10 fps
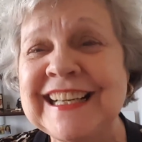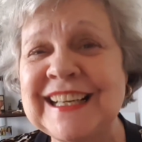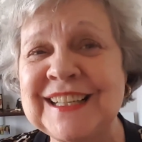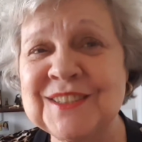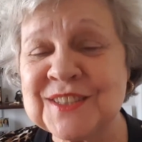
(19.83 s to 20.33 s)

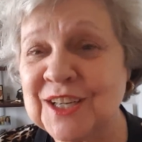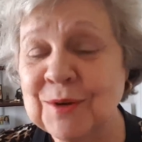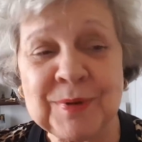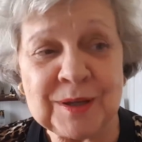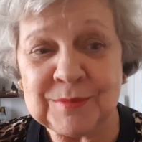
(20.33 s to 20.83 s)
And
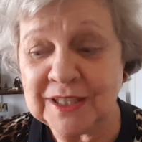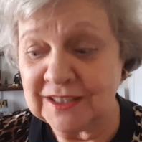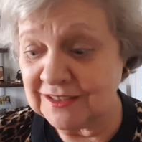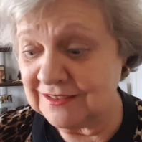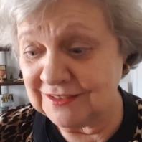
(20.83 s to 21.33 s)
saw
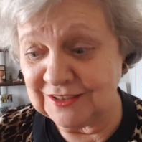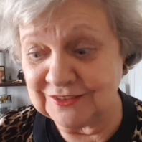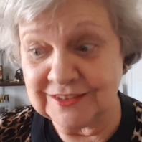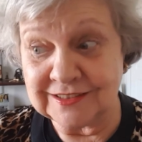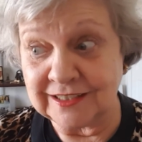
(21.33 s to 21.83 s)
palmetto,
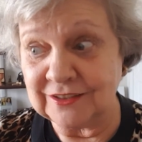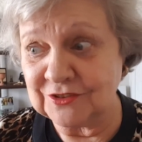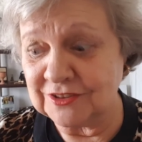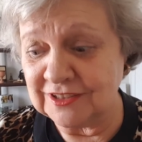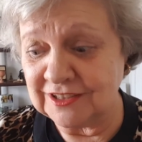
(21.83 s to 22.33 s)
is
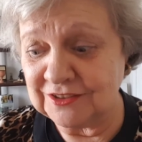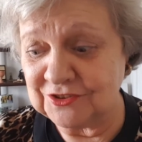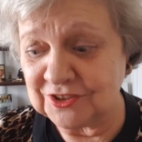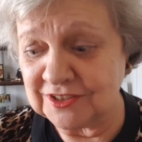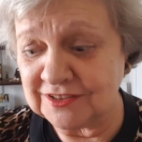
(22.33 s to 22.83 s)
actually
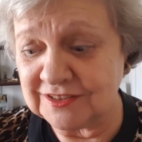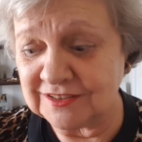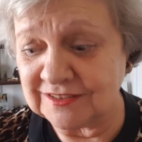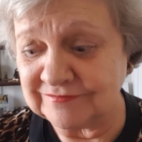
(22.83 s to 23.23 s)
just